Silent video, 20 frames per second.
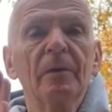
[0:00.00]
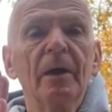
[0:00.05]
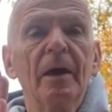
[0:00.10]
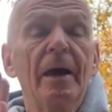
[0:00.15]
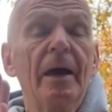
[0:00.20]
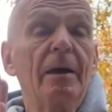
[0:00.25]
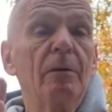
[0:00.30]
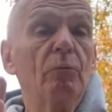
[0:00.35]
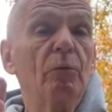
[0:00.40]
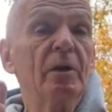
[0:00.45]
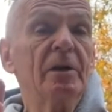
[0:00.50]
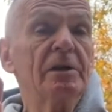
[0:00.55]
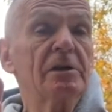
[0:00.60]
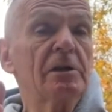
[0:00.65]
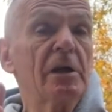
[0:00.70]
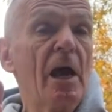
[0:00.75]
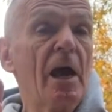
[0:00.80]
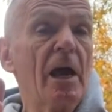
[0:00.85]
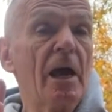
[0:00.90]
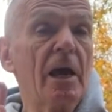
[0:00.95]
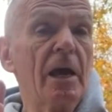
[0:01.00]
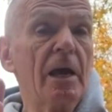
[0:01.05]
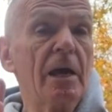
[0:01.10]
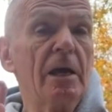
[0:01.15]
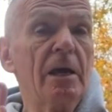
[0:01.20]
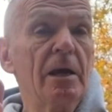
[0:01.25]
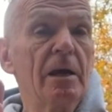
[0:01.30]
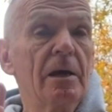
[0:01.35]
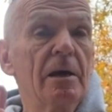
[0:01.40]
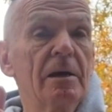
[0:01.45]
and we say
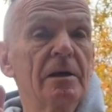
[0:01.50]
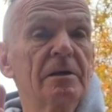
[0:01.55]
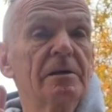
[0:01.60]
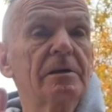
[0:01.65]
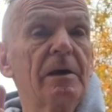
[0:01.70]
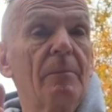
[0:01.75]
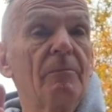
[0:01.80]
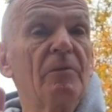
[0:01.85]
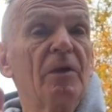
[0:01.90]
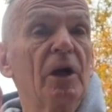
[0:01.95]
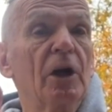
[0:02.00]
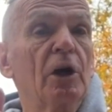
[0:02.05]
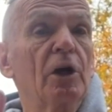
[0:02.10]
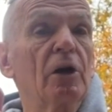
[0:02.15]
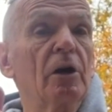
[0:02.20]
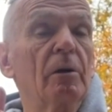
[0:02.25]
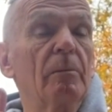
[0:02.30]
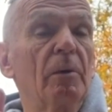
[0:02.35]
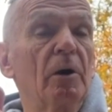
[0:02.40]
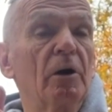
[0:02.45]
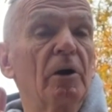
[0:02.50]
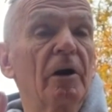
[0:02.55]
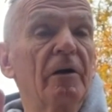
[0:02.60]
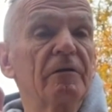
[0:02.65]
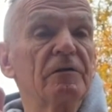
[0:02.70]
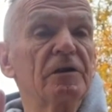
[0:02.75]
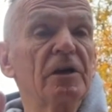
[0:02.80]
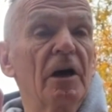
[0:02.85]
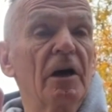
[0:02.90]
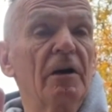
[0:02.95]
something good about
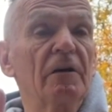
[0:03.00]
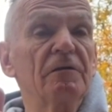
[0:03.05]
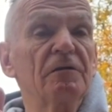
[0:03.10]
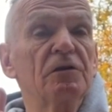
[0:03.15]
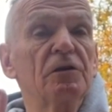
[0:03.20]
ourselves.